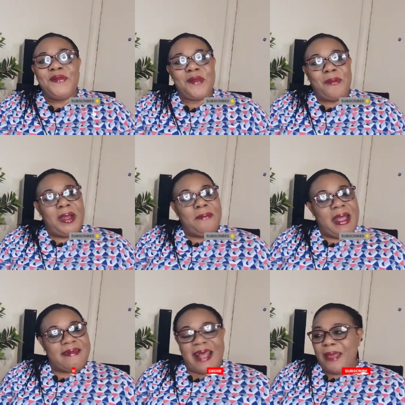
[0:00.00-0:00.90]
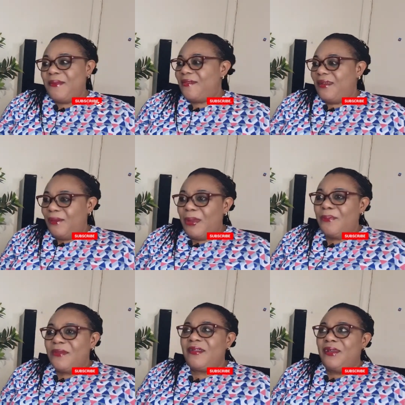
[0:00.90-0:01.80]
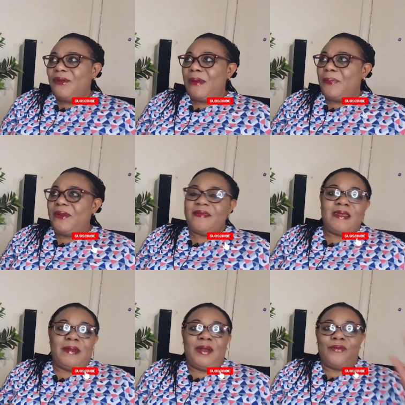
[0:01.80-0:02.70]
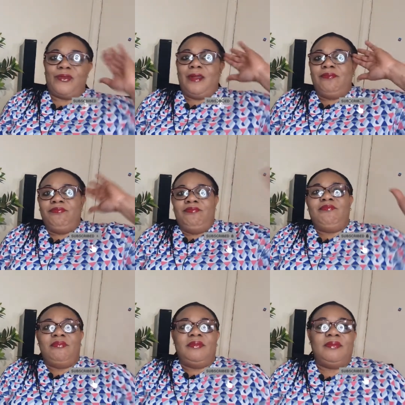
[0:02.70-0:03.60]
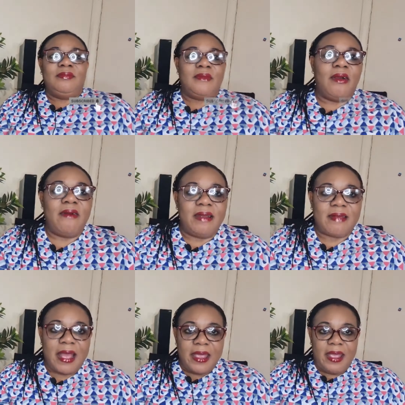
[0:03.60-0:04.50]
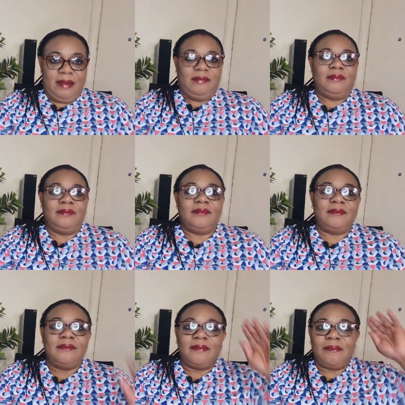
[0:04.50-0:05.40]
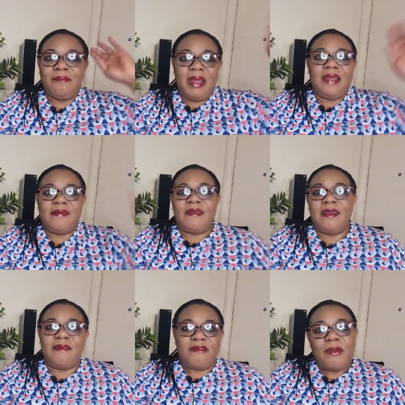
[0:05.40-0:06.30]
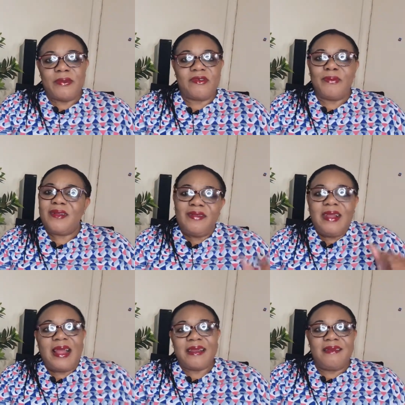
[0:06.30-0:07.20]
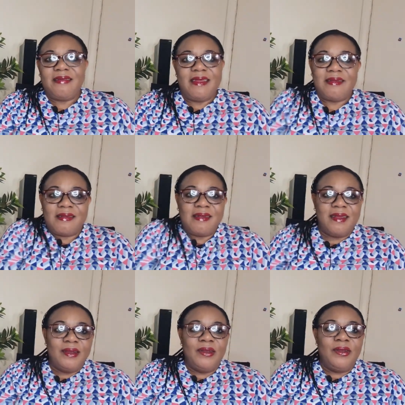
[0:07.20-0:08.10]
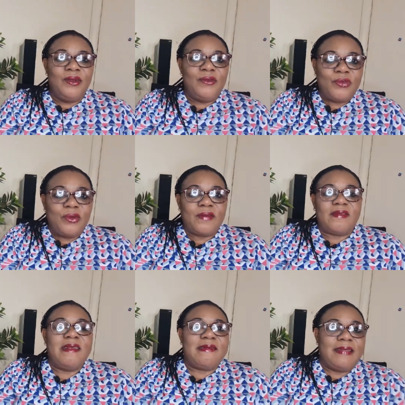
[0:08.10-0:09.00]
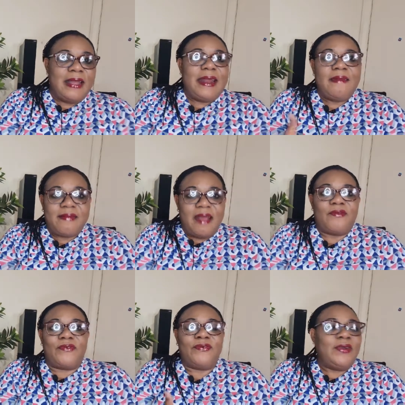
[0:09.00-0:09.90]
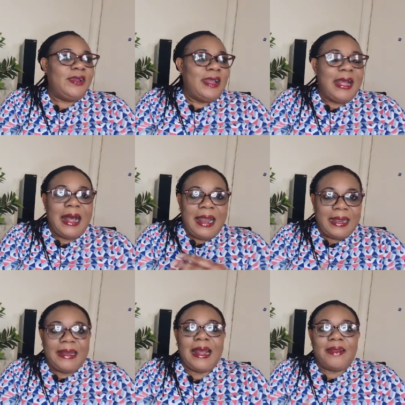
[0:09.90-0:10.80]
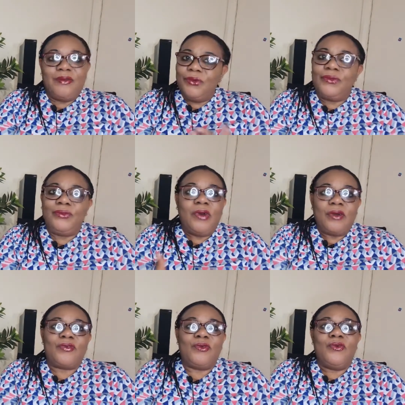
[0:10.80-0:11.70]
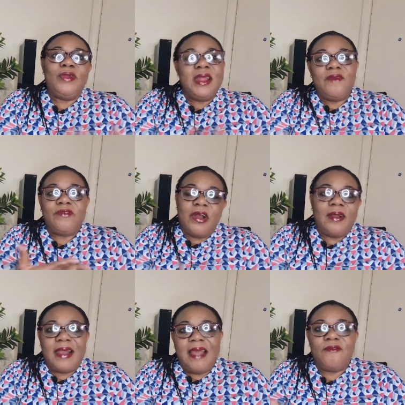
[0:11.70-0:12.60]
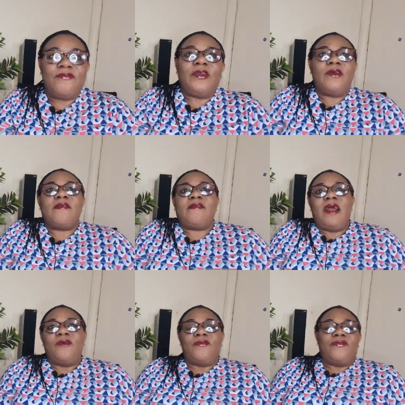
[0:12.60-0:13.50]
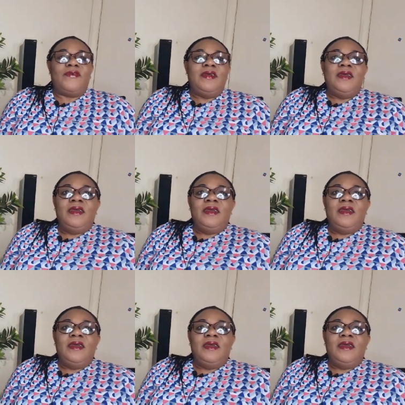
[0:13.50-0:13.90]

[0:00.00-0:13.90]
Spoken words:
So by my time, it's only what my parents tell me. I'll say, all right, I hear. Might say it's rubbish, but not like these days. So since they themselves are like that, you also live your life for yourself.